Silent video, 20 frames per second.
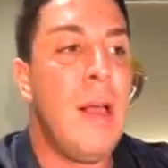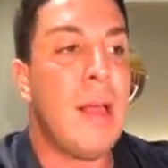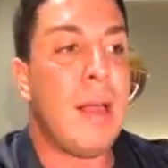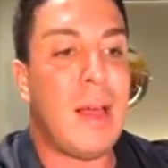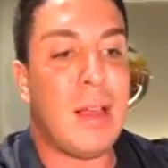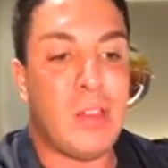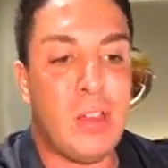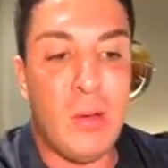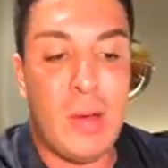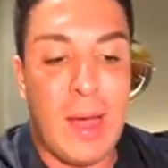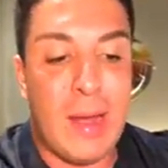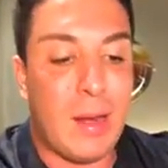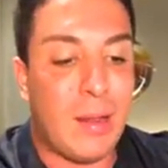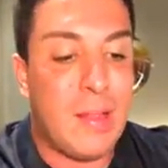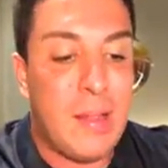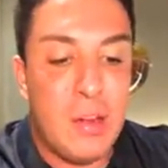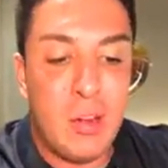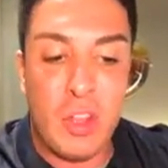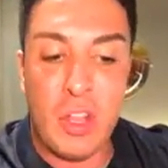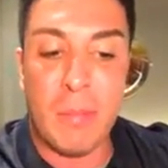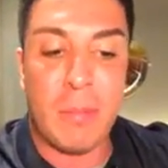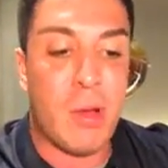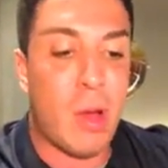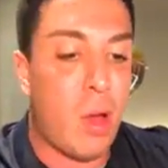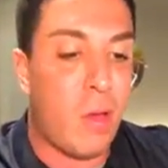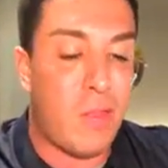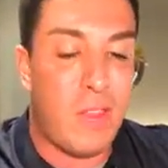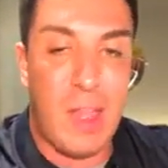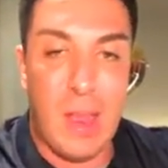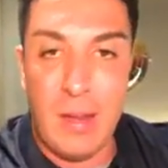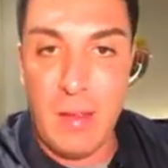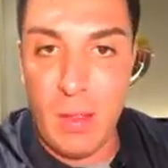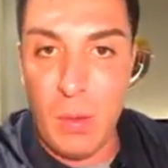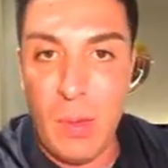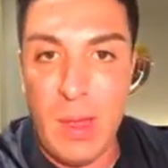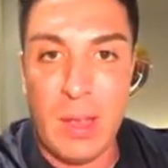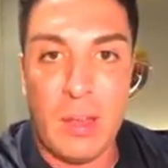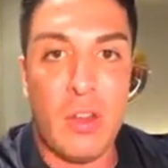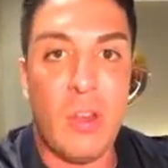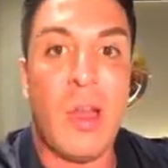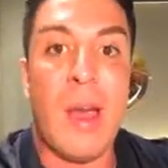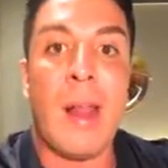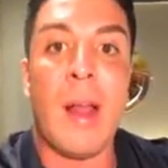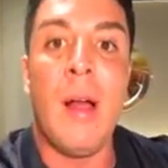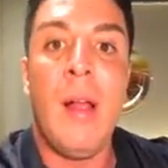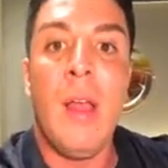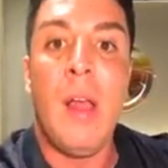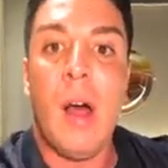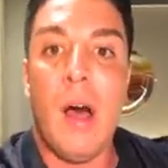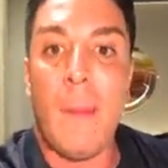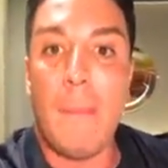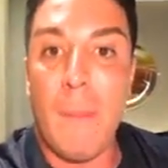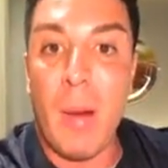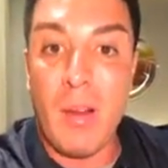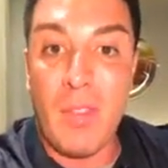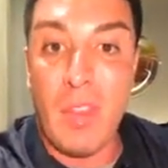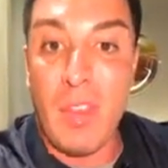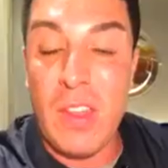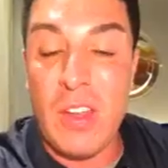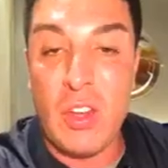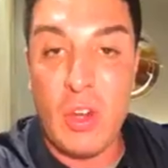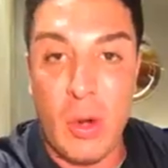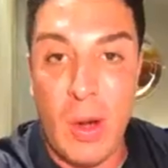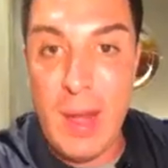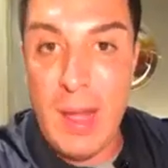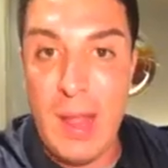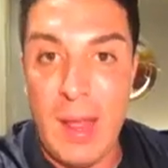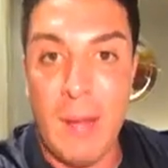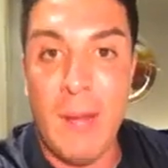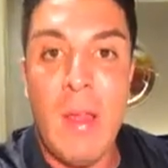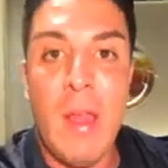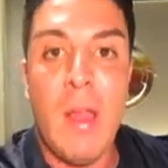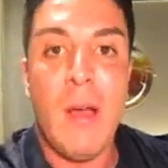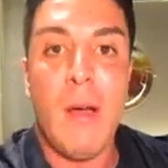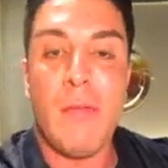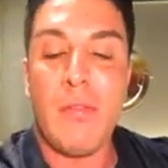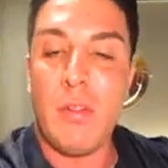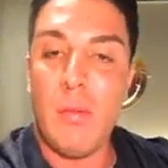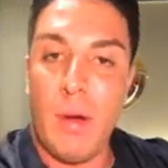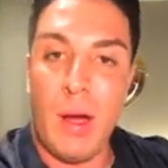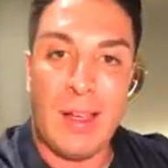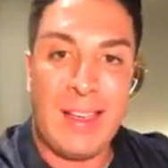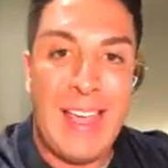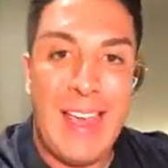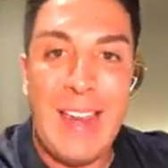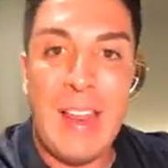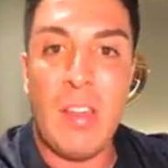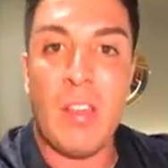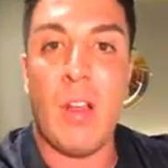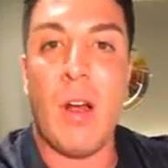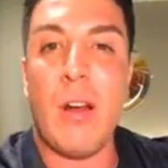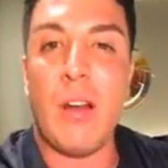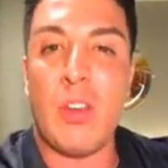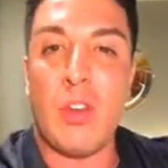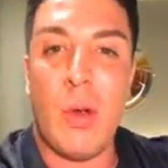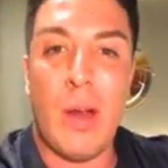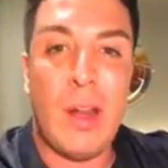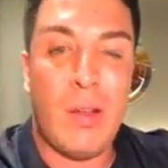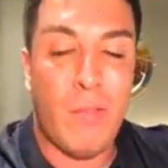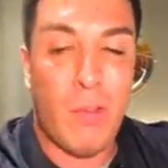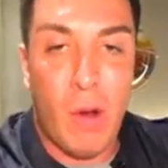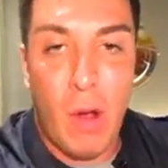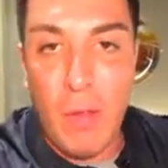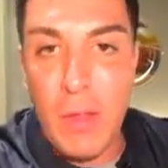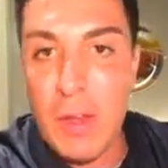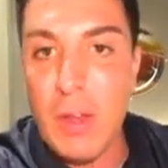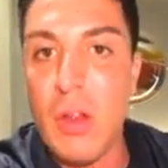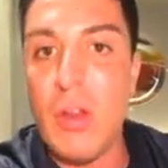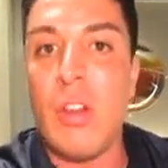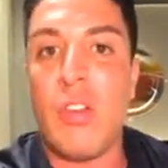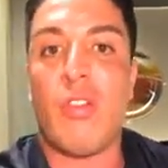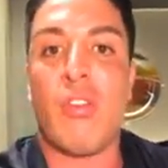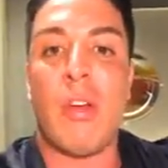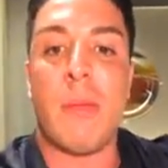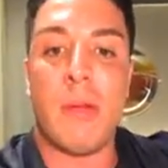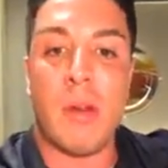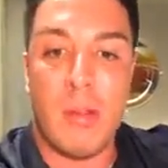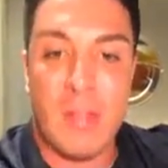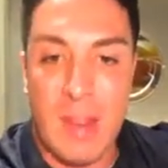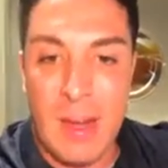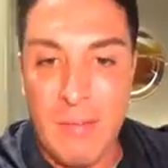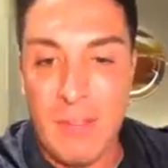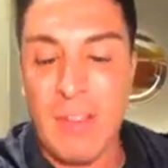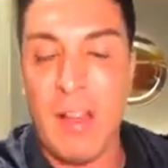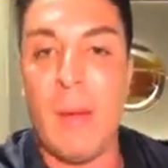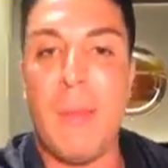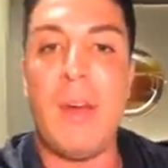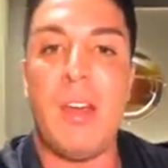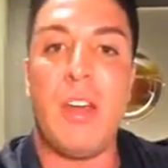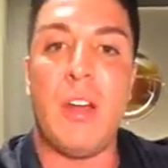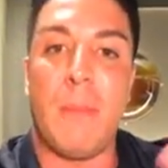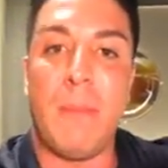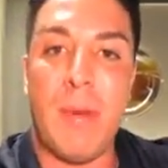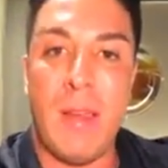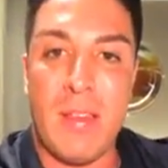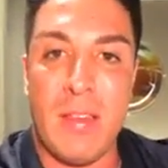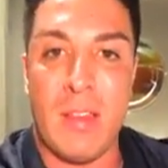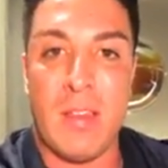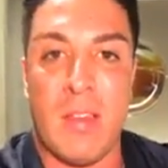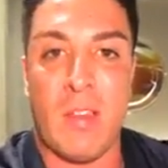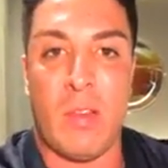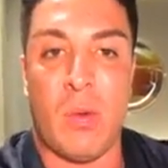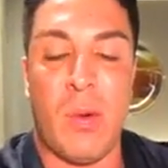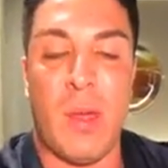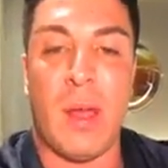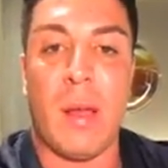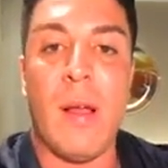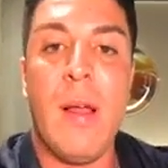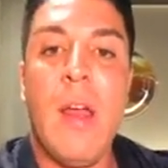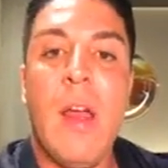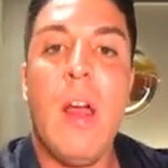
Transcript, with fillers: Like you got a leadership call at the end of the week. You got a, a monthly training uh, getting started training for all the new distributors that have come into your business this week.